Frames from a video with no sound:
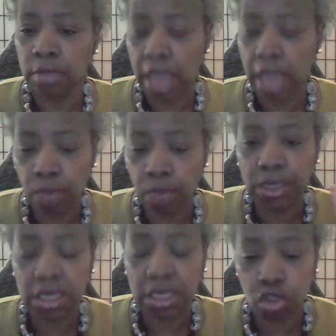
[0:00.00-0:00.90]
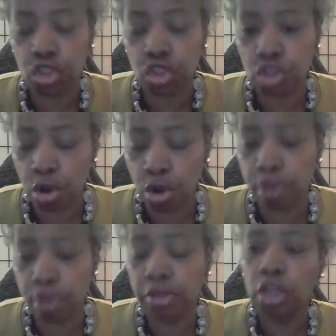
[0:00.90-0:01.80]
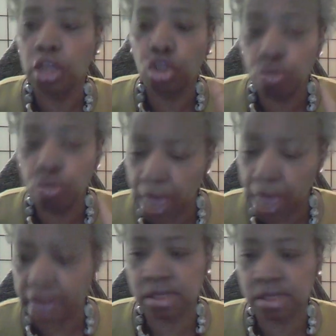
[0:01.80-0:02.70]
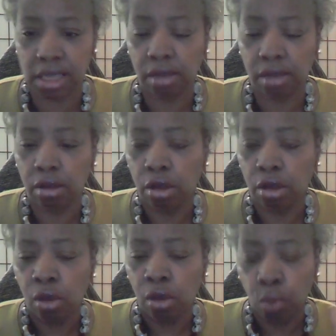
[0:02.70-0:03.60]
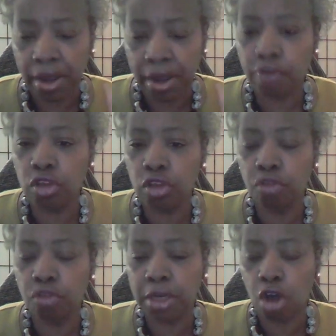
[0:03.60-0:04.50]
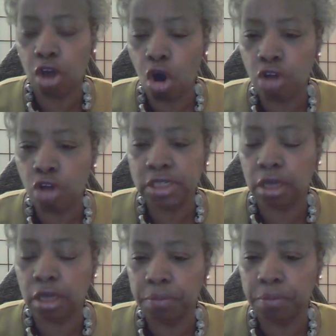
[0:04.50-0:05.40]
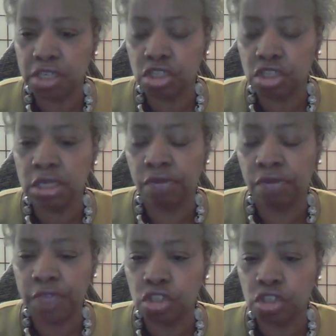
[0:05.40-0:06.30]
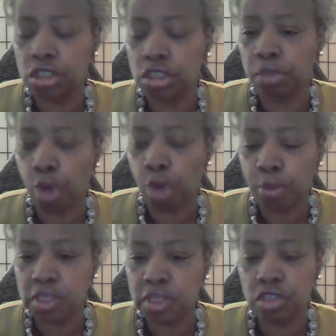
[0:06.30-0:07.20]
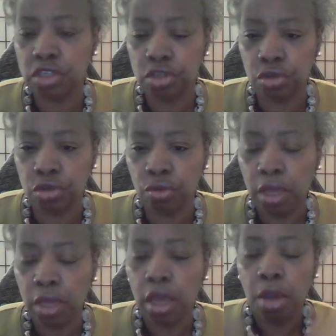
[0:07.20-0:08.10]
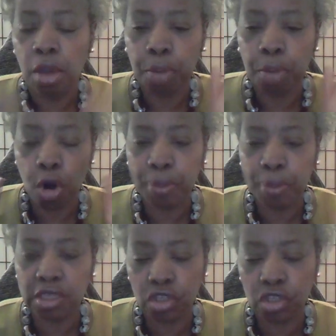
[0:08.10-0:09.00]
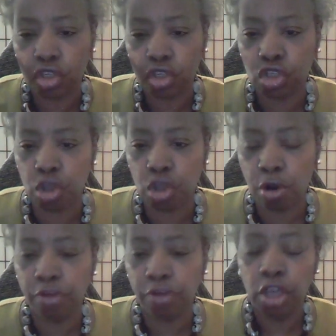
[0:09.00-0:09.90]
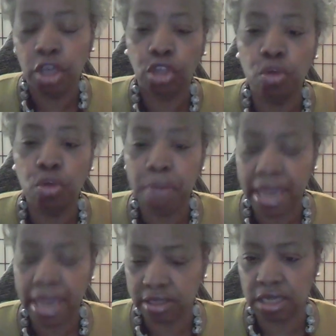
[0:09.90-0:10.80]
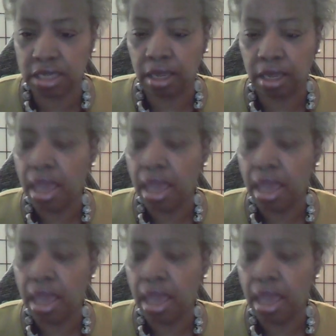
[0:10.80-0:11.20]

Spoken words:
And we need to serve humanity. Whatever you've been called and commissioned and visioned and purposed to do, purpose to serve humanity.